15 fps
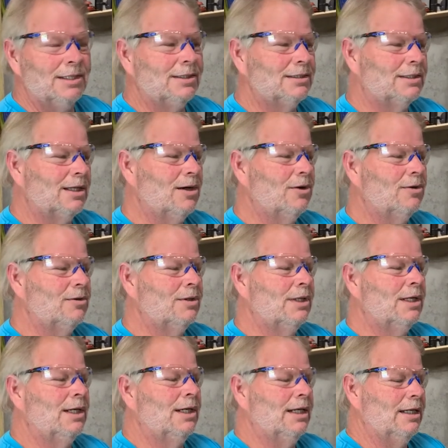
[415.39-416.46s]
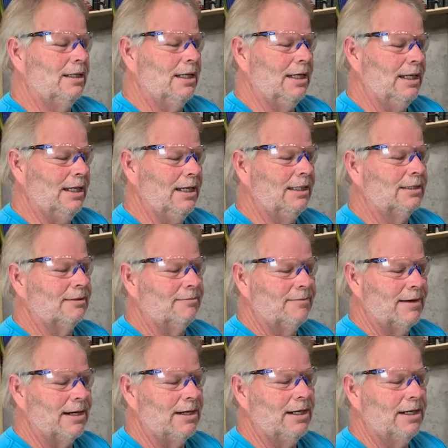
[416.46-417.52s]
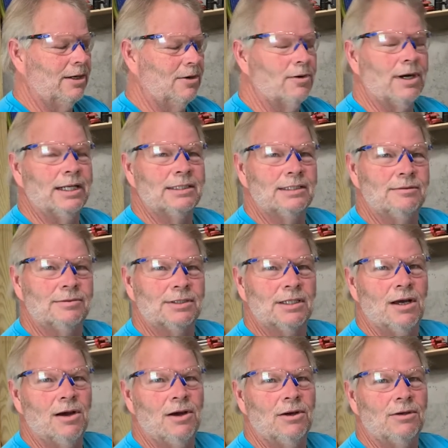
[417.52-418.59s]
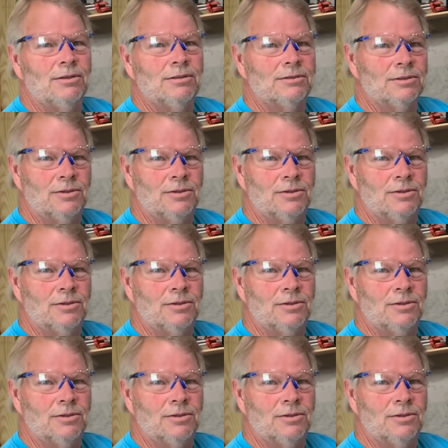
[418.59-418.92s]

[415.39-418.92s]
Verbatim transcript: So it's a very aggressive saw,